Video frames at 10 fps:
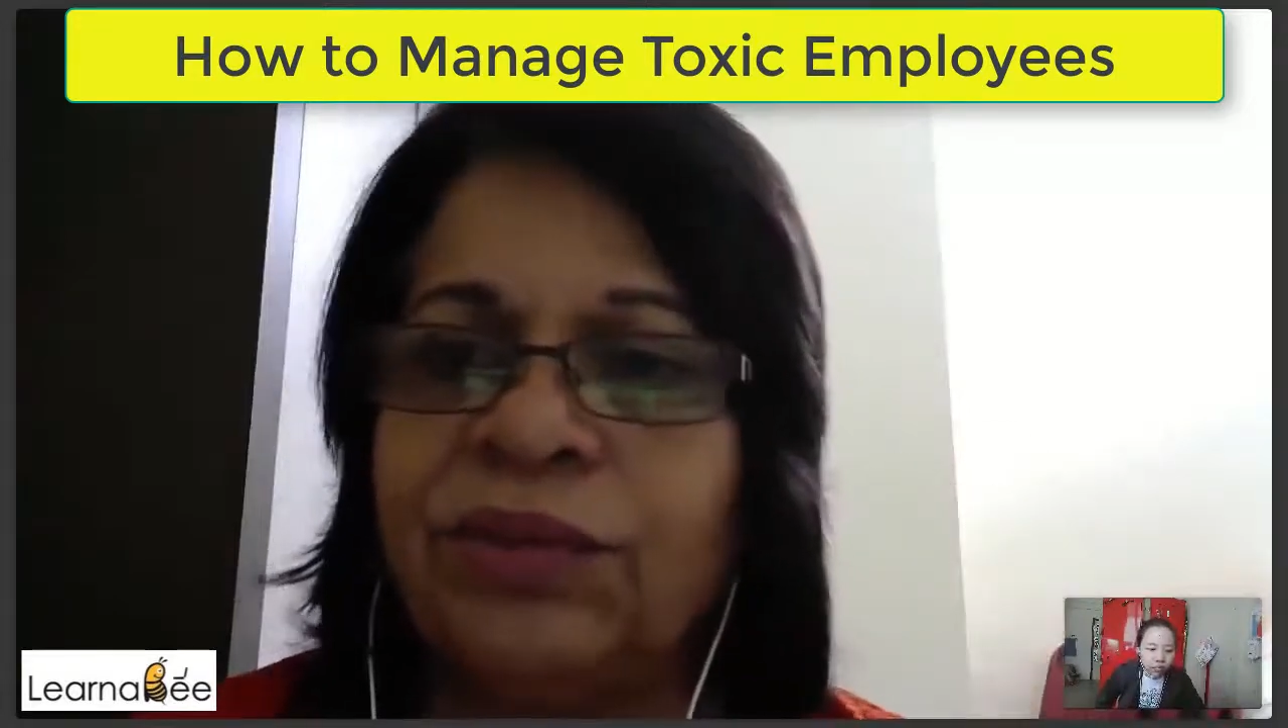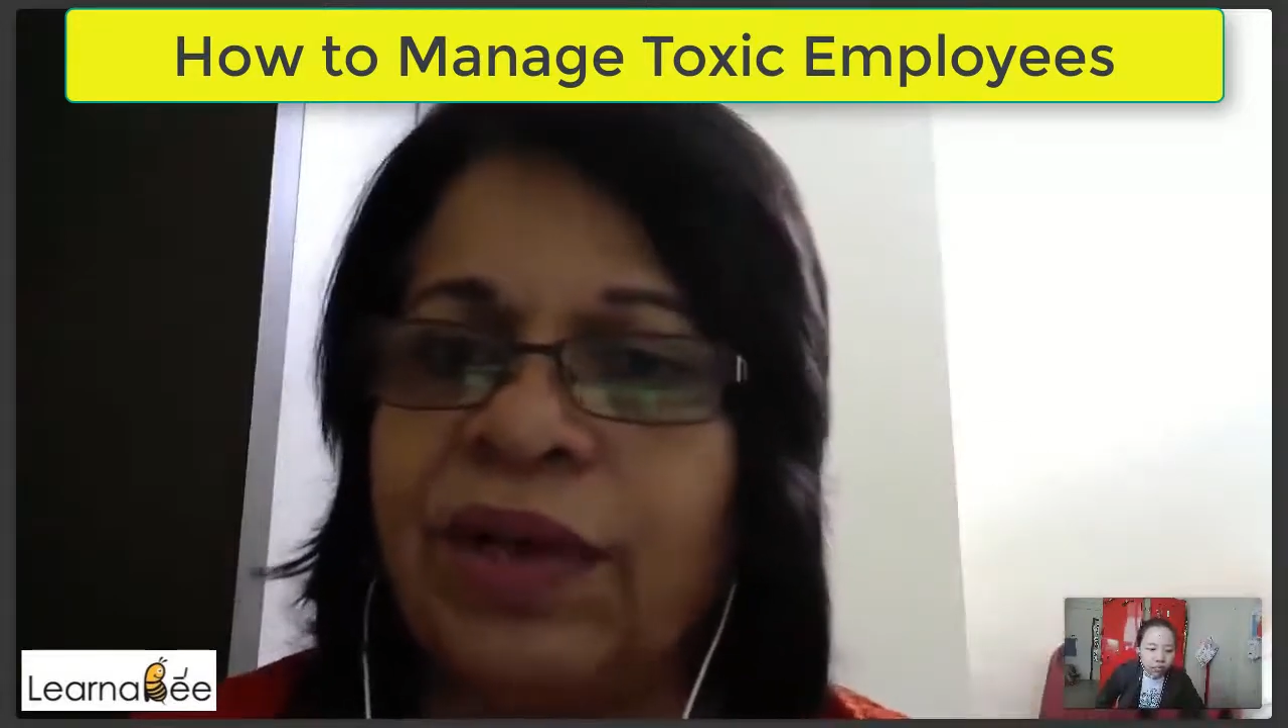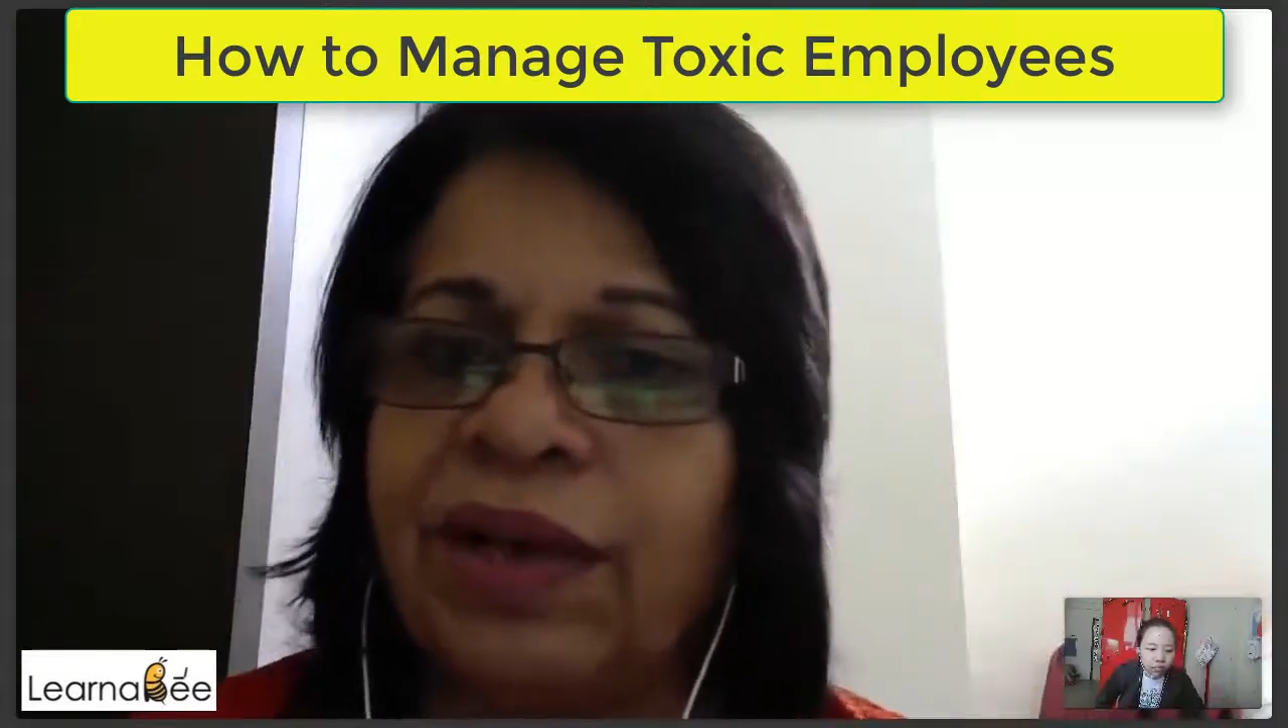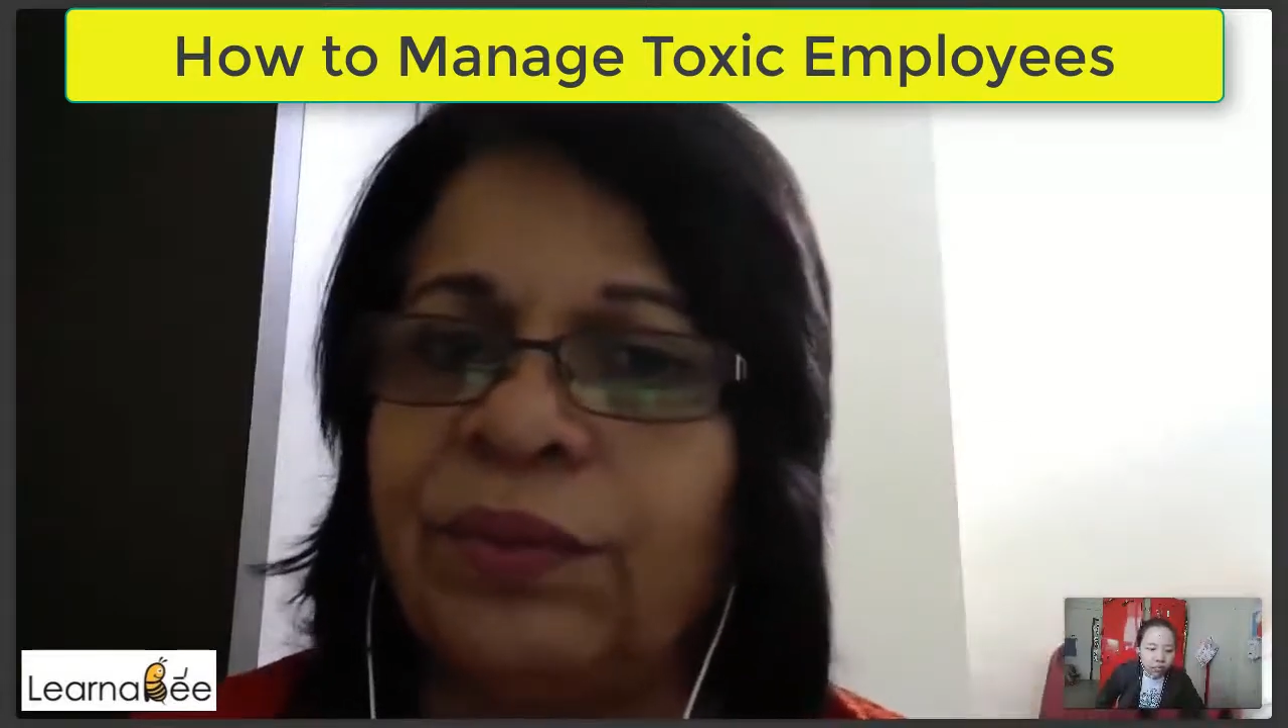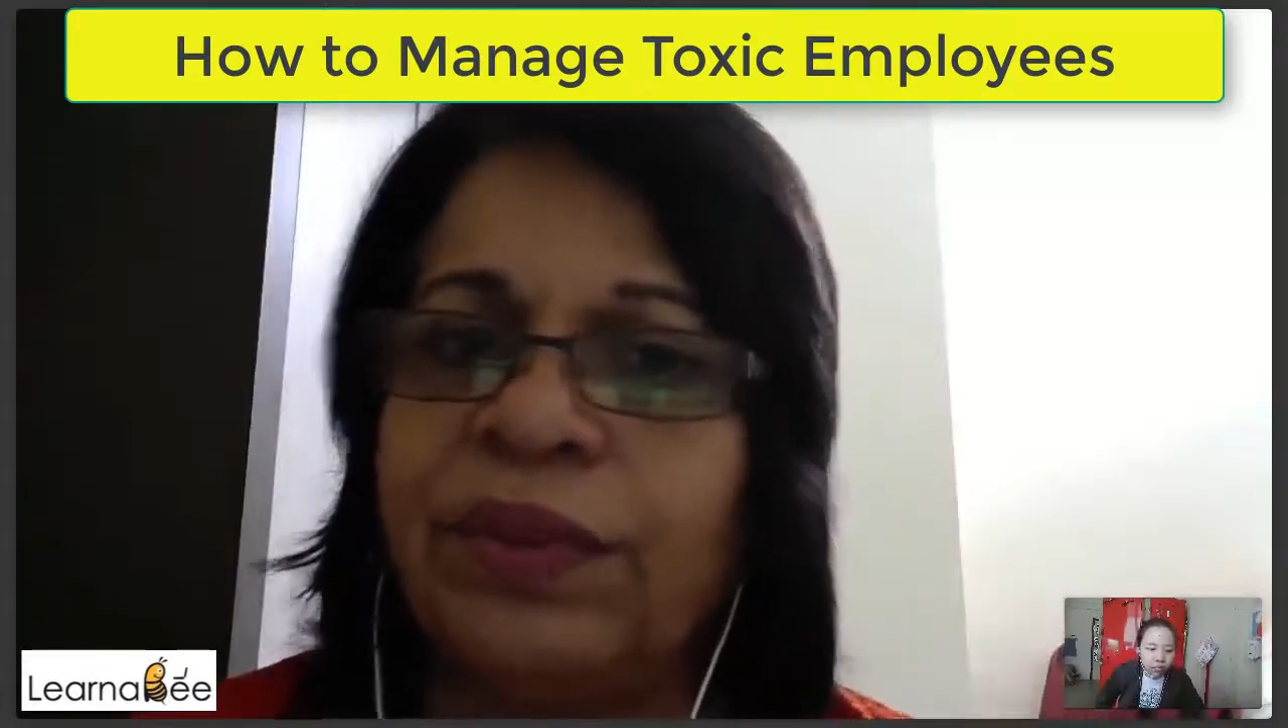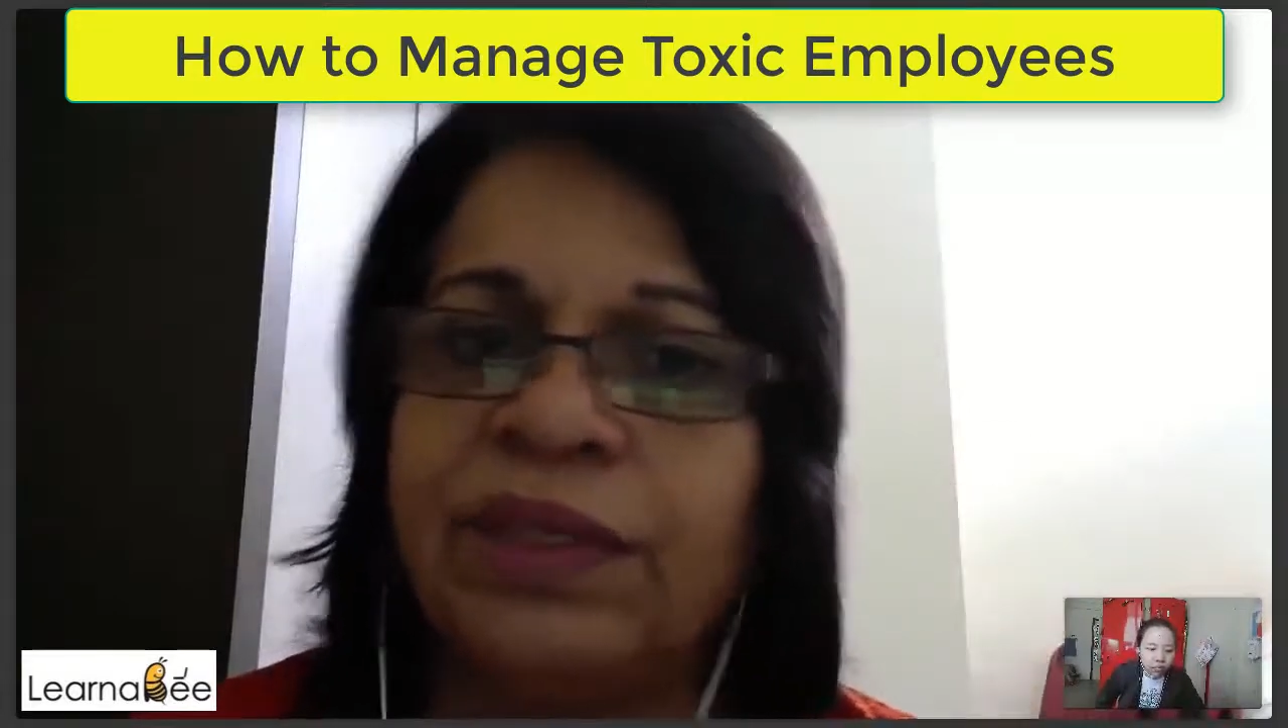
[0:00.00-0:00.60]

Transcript: you have with